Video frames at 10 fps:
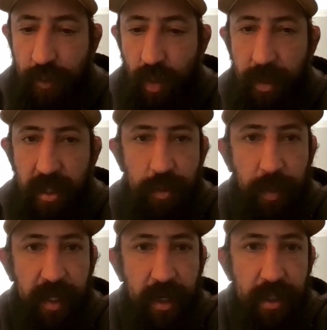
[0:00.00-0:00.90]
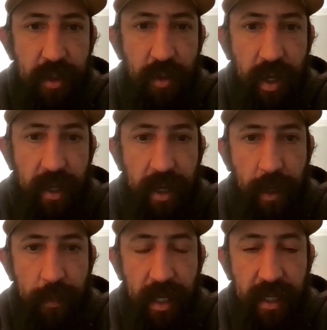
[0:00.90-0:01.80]
like what else am I gonna do? I,
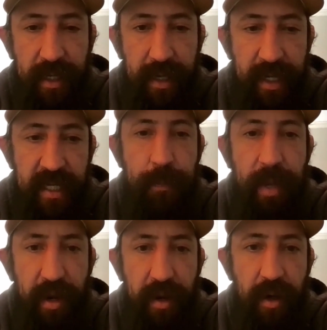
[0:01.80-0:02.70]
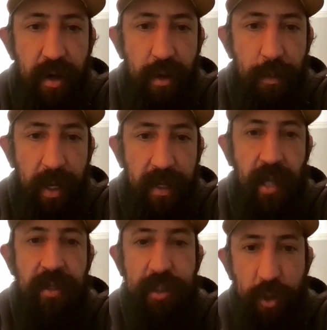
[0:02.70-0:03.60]
am not gonna get any better by
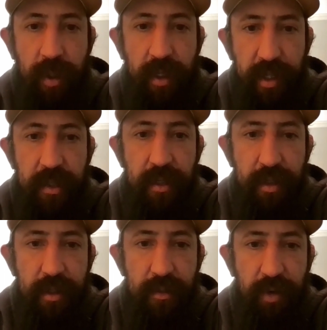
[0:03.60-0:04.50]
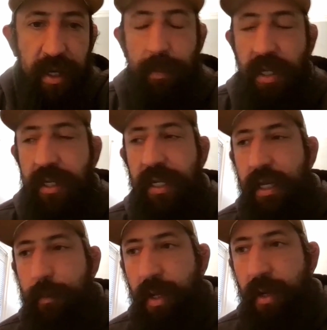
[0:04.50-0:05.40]
not doing it, right? Yeah. I'm not gonna
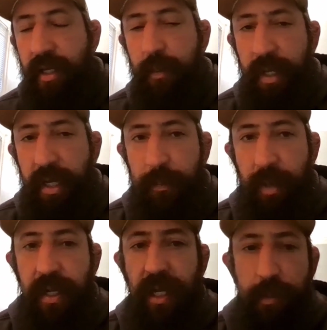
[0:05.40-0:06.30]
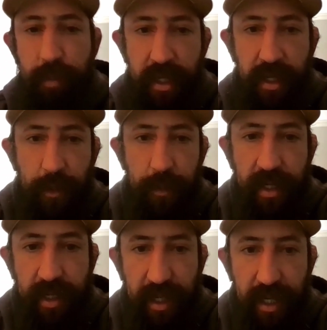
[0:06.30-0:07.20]
get any better at competing by not competing. I'm
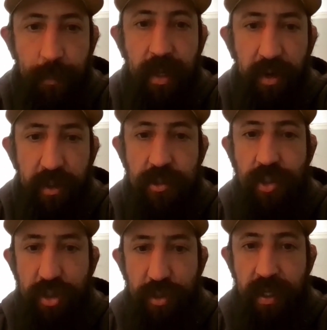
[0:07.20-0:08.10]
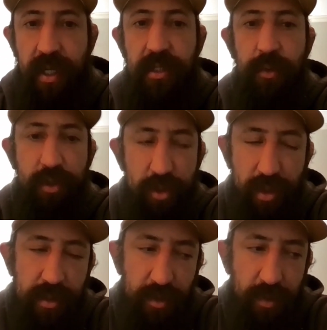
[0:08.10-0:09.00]
not gonna get any better at jujitsu by not doing
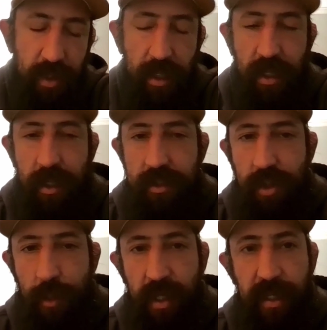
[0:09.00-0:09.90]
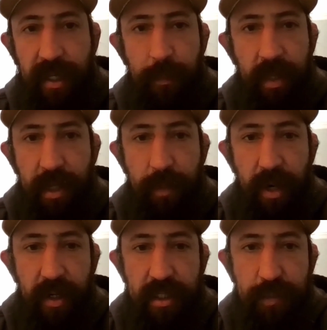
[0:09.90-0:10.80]
jujitsu. So I'm not gonna get any
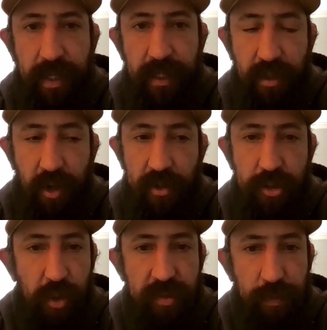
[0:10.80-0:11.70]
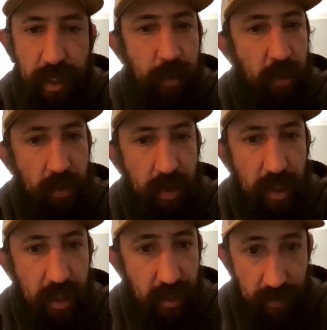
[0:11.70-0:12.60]
better at speaking to large groups of people.